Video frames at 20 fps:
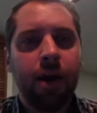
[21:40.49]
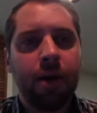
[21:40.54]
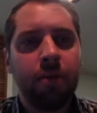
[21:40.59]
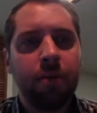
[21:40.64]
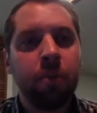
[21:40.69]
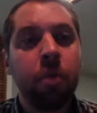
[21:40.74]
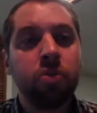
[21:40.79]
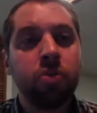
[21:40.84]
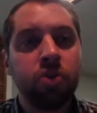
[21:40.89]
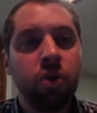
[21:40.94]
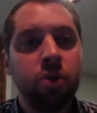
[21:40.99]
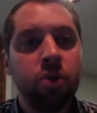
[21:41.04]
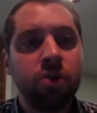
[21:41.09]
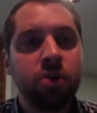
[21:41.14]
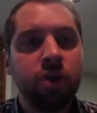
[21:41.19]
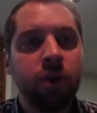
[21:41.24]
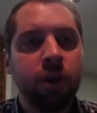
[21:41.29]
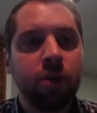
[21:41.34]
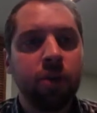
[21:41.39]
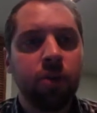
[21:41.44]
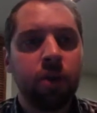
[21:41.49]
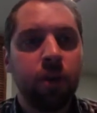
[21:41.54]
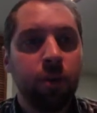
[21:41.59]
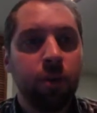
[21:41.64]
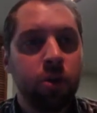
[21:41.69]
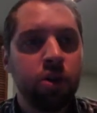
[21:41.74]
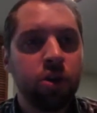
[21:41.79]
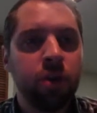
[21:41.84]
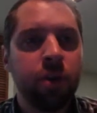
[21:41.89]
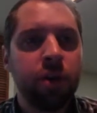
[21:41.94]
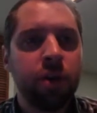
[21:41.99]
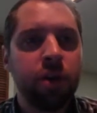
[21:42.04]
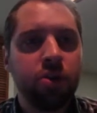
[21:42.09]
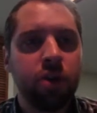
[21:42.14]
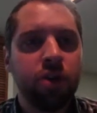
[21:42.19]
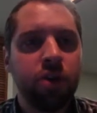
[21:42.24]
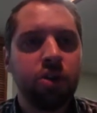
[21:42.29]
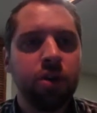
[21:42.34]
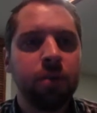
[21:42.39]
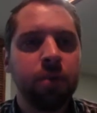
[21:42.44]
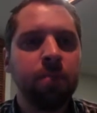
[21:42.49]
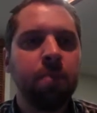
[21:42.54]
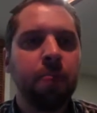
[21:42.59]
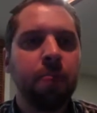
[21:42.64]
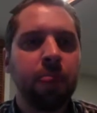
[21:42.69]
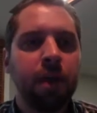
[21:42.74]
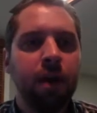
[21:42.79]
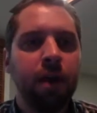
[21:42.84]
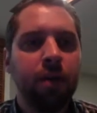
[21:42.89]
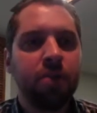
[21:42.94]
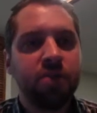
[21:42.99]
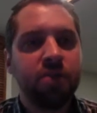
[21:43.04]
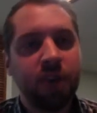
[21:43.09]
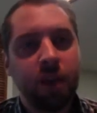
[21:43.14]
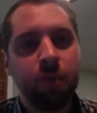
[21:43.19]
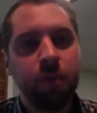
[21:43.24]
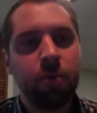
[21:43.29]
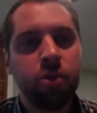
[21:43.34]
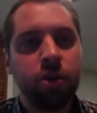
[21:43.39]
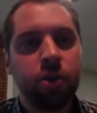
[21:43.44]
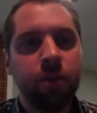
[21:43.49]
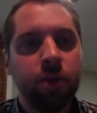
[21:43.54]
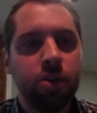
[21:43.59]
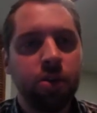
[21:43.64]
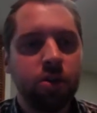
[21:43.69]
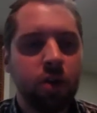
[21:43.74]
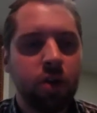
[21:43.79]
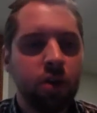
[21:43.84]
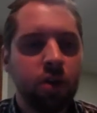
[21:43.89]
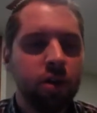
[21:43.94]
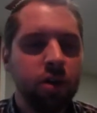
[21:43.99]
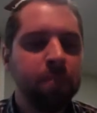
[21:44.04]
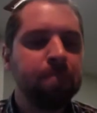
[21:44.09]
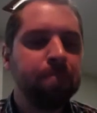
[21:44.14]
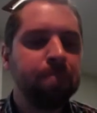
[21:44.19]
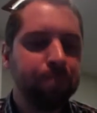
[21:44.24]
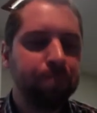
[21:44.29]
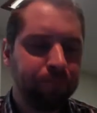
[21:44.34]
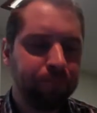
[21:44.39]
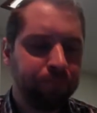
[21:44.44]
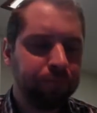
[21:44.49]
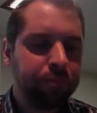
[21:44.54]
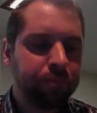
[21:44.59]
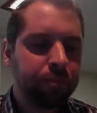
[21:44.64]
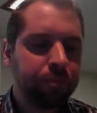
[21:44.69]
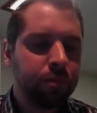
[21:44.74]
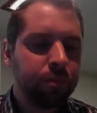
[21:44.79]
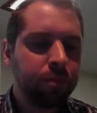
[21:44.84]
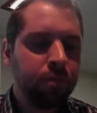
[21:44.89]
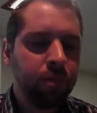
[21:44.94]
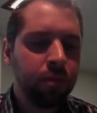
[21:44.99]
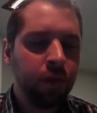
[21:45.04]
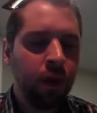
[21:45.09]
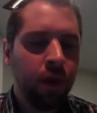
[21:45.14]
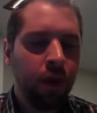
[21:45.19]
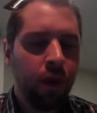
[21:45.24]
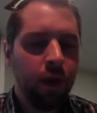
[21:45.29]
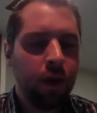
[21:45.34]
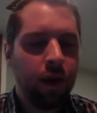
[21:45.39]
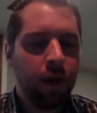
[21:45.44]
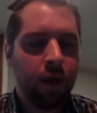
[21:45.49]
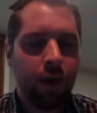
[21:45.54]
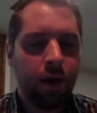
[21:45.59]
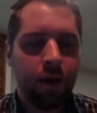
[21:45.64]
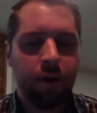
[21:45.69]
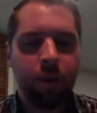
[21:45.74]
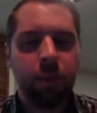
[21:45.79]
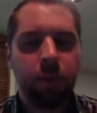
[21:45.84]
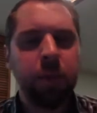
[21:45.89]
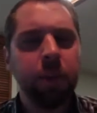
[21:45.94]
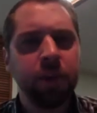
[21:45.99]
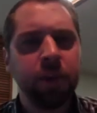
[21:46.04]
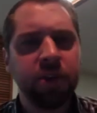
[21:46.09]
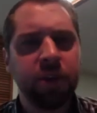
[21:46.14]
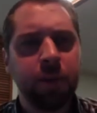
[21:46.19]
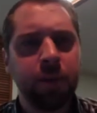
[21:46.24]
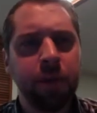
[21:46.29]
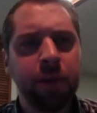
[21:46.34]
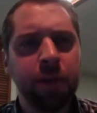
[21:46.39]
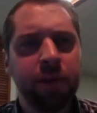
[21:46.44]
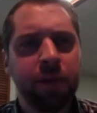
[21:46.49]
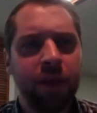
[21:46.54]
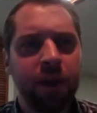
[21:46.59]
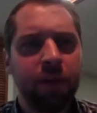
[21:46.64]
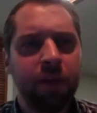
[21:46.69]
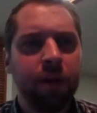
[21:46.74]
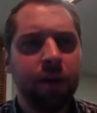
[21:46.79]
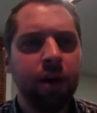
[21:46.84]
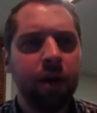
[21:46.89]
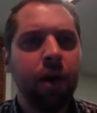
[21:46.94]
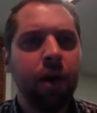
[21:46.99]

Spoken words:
most closely linked with the Bush administration, the second Bush administration. And people typically think of it